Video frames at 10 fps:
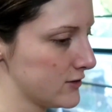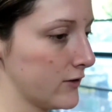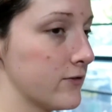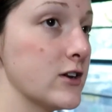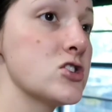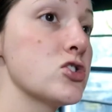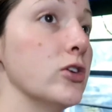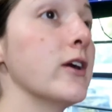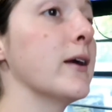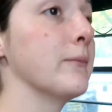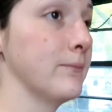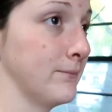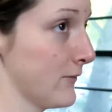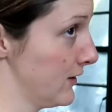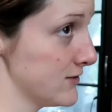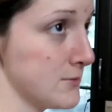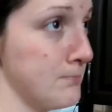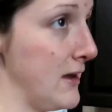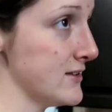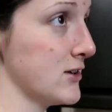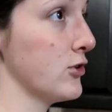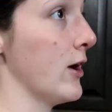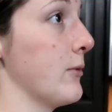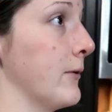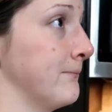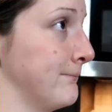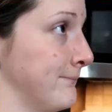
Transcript: Done finished cooking. Amazing grammar.